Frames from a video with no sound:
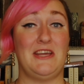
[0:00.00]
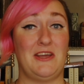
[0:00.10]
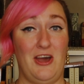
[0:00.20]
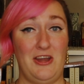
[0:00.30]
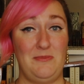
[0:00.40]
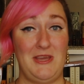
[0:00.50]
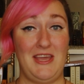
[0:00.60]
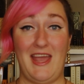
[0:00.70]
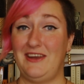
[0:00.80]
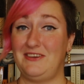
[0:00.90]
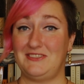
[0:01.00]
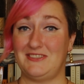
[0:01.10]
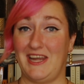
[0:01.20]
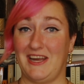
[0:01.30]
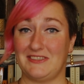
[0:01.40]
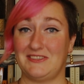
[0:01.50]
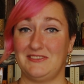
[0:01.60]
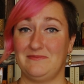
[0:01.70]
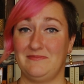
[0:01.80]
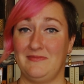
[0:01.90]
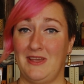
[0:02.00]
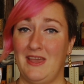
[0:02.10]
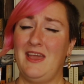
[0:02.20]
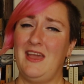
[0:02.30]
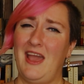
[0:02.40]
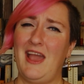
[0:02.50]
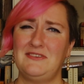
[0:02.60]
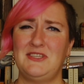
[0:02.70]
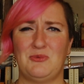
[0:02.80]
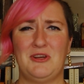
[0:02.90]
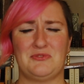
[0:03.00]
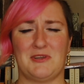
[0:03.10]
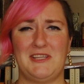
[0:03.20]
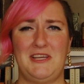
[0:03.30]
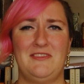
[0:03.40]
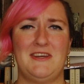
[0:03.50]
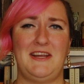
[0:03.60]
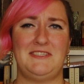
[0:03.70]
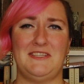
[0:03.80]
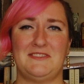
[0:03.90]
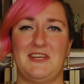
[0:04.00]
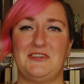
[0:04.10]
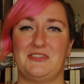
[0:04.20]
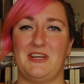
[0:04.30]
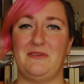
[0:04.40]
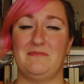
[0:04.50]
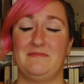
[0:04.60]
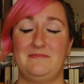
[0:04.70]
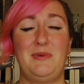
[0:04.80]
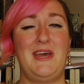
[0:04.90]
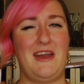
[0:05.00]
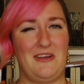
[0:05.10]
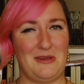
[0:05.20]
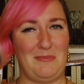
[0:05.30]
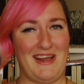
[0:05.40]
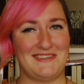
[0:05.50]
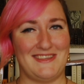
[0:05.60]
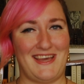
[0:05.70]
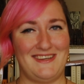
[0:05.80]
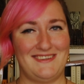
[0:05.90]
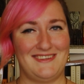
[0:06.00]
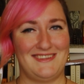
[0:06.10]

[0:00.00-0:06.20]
economy and aesthetics, as it was really in the 19th century, but I'll get back to that.